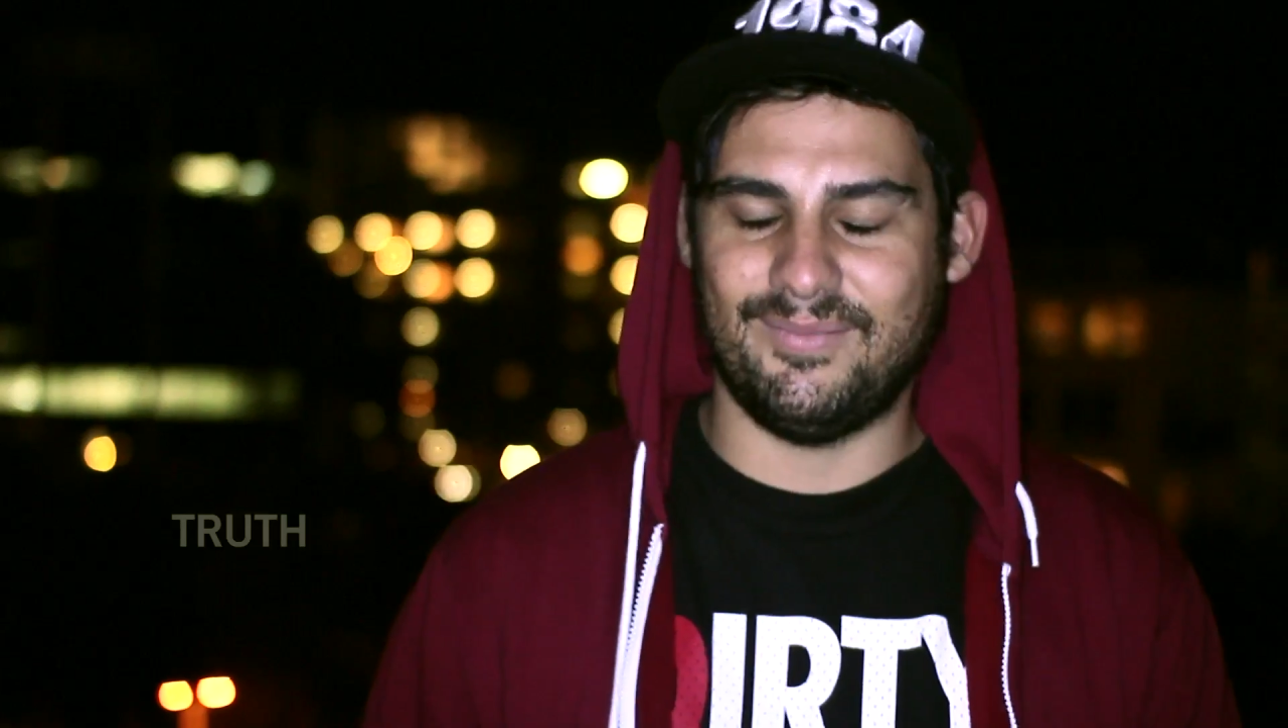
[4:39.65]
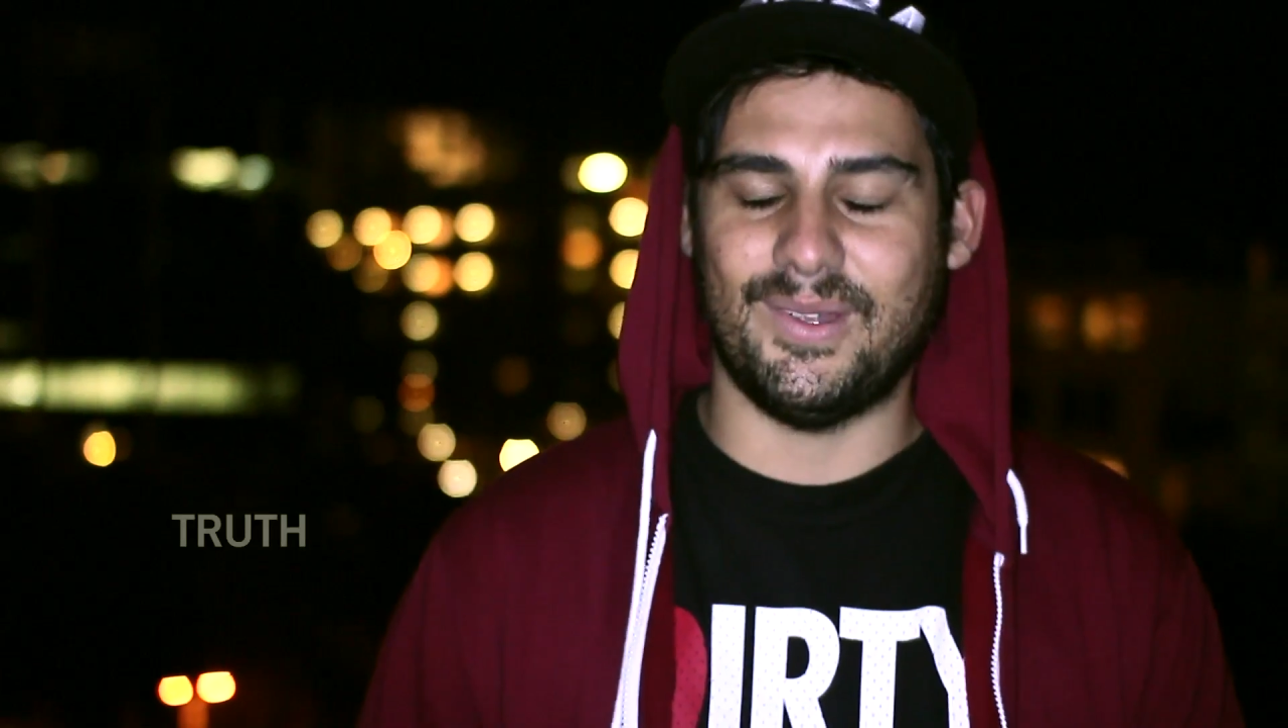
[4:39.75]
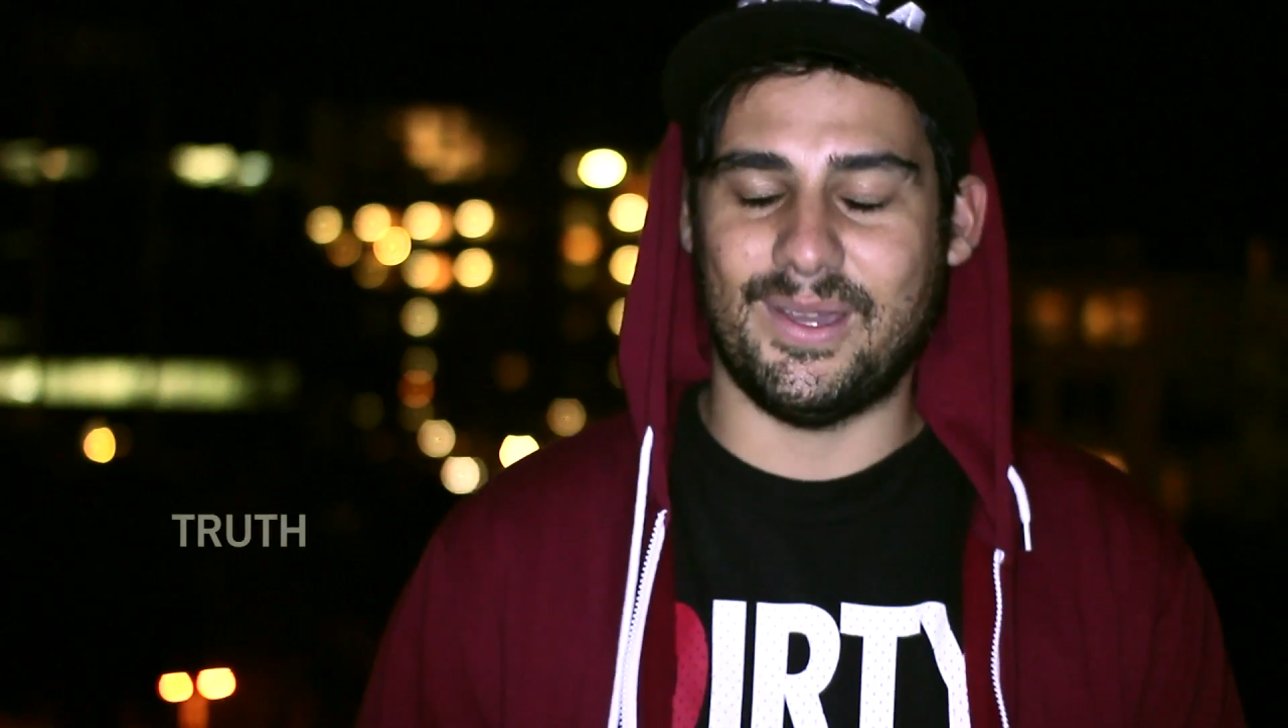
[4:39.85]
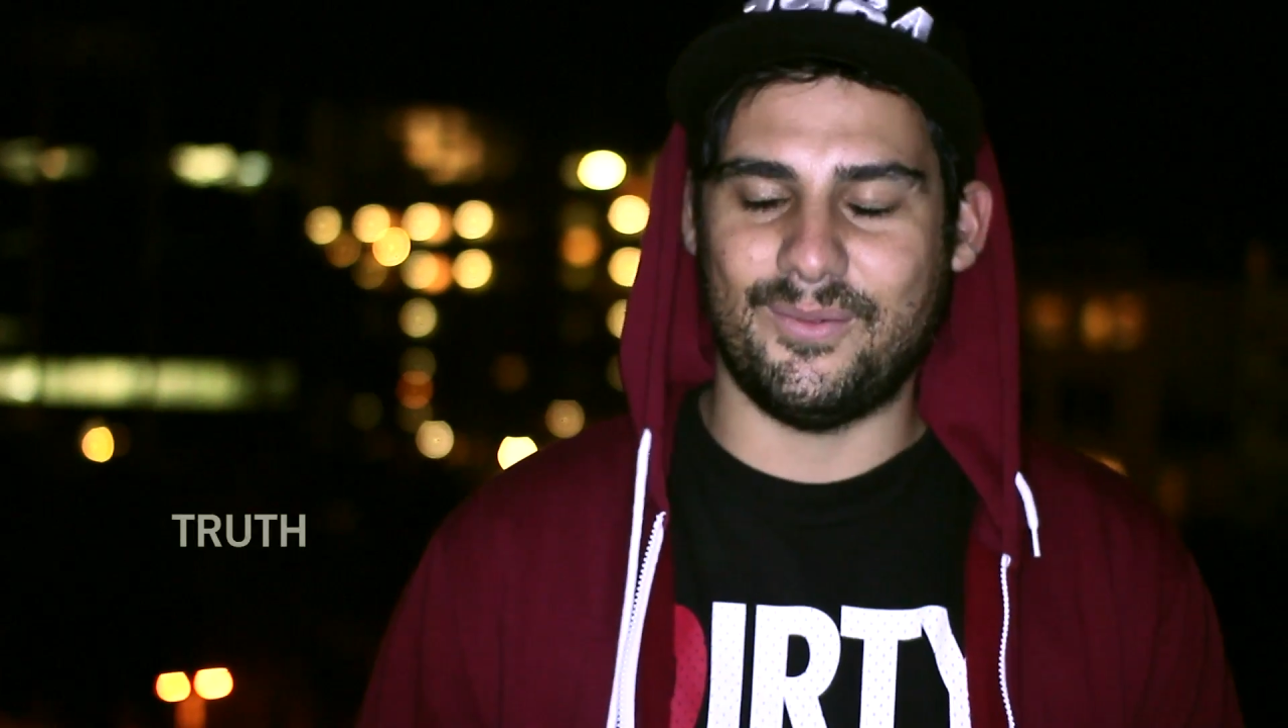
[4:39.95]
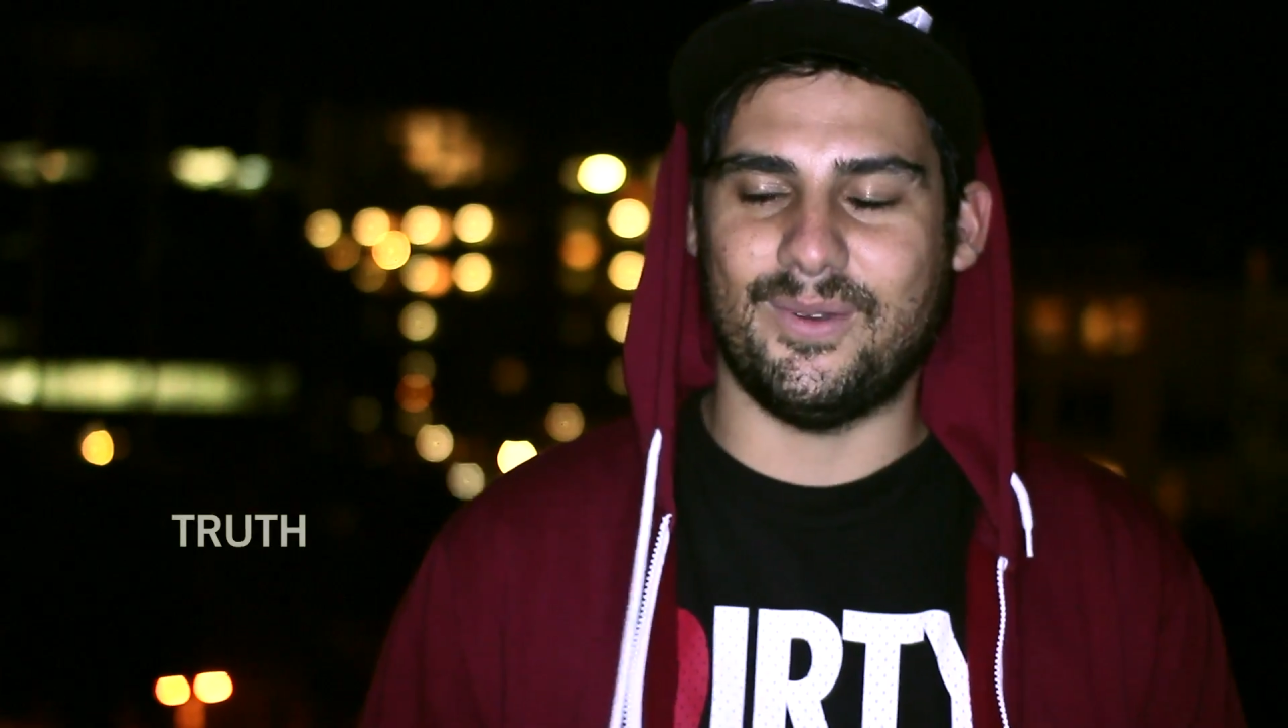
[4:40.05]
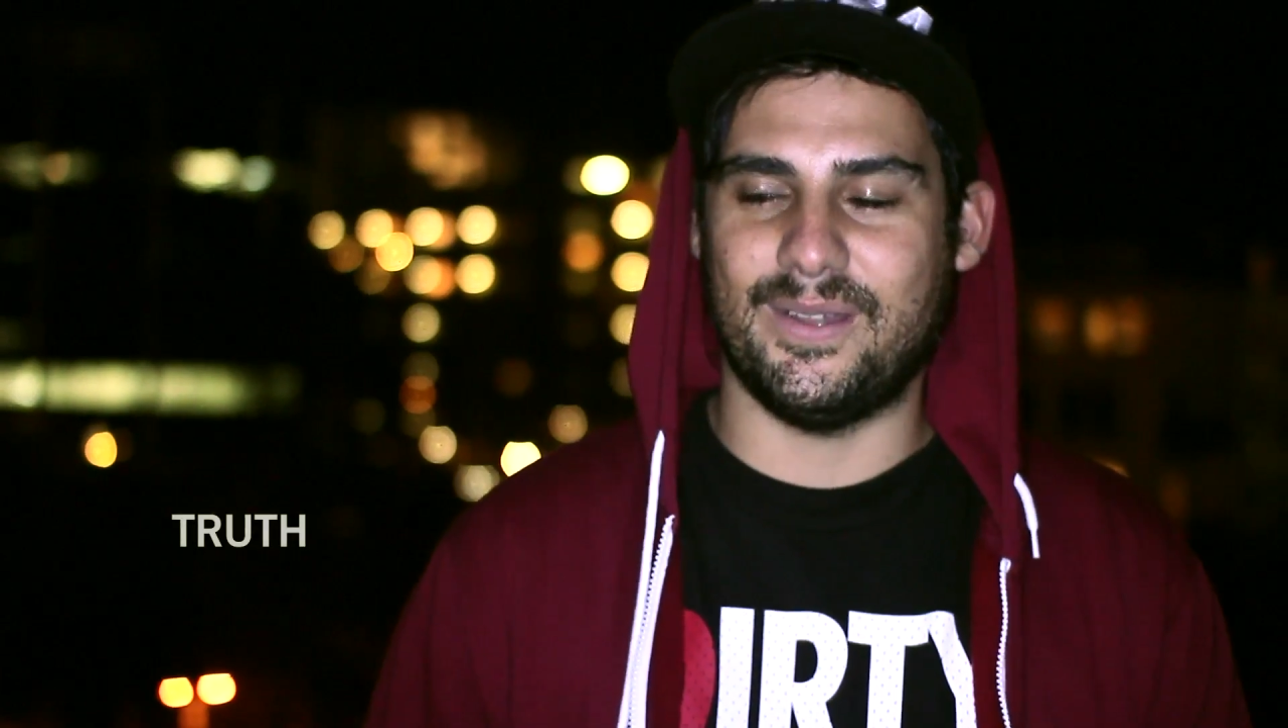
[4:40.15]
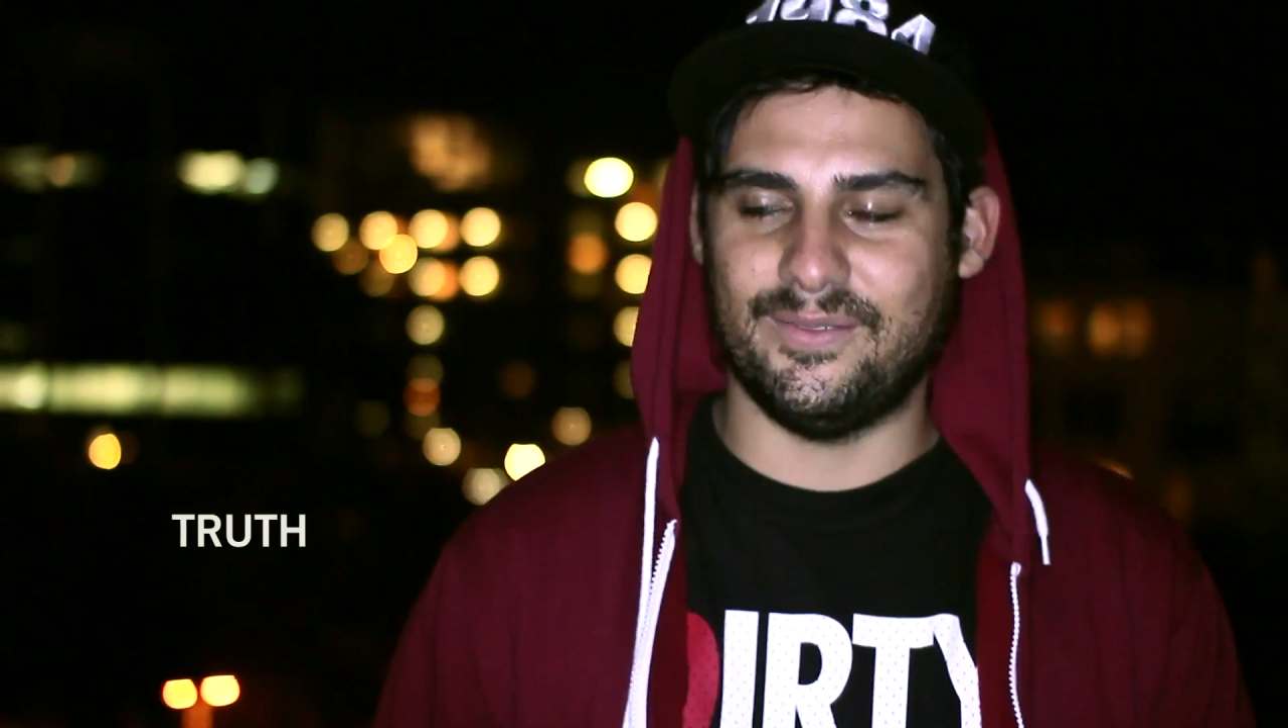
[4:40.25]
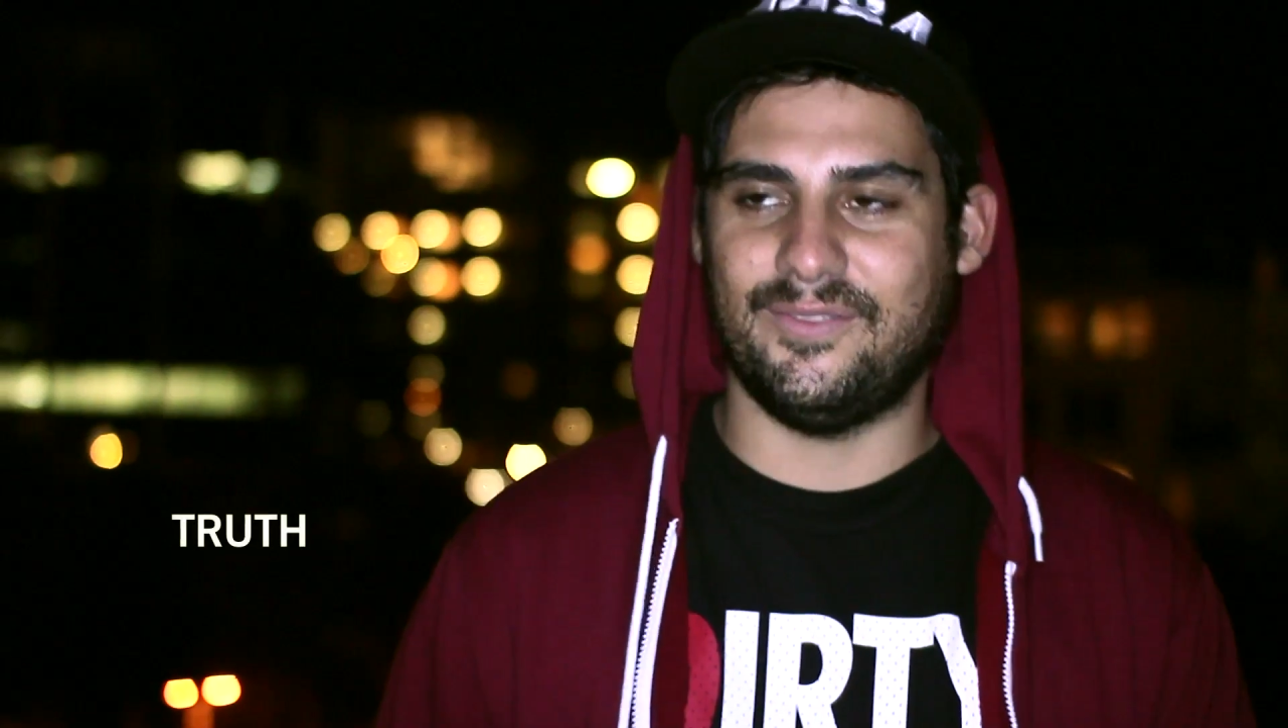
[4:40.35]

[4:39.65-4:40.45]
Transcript: night one